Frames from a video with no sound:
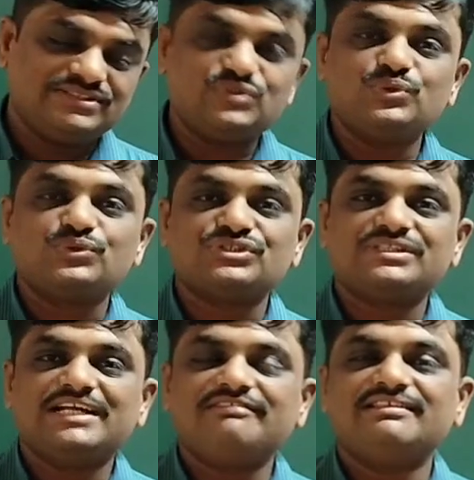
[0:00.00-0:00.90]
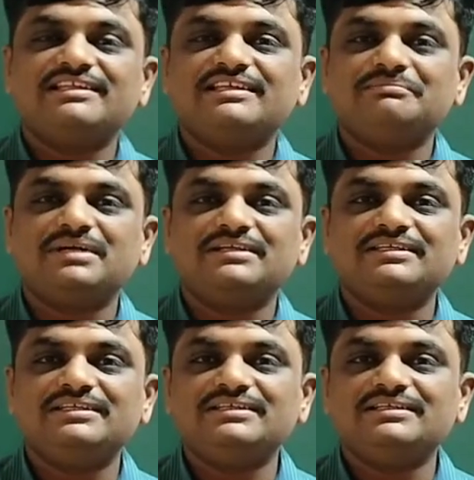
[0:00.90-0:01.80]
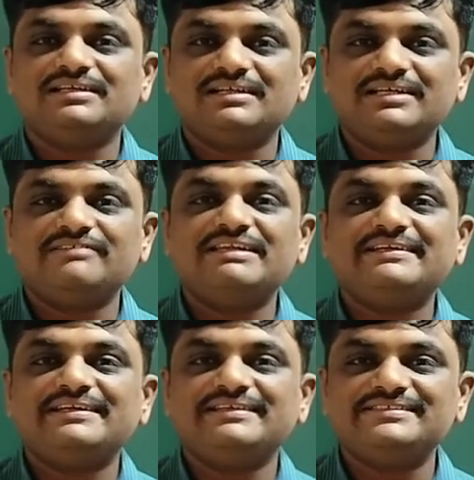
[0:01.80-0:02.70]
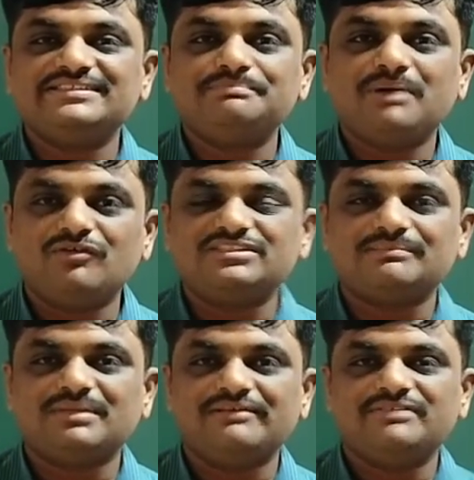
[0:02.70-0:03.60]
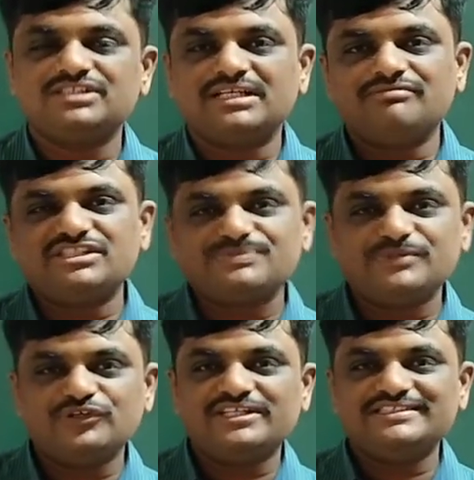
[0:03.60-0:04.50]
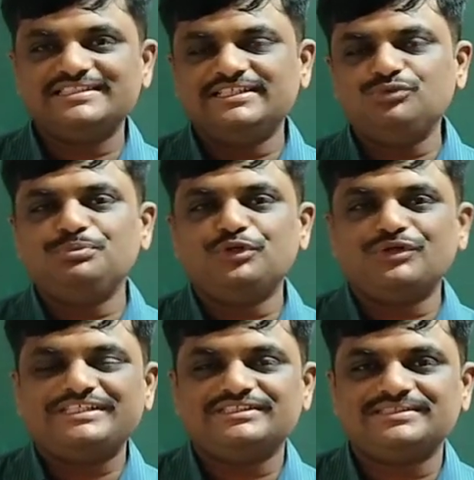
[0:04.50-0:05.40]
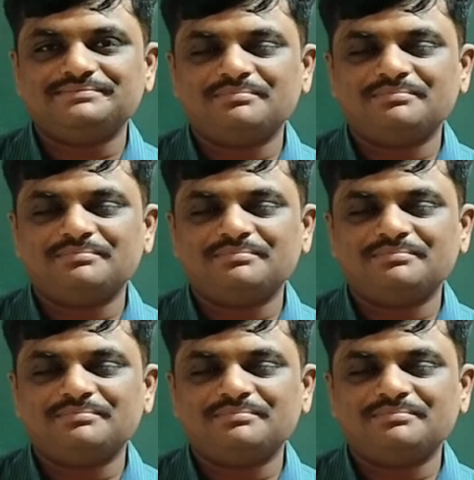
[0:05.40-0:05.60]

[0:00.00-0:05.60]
source, that is nothing but the regulated DC power supply, which converts pure AC into pure DC.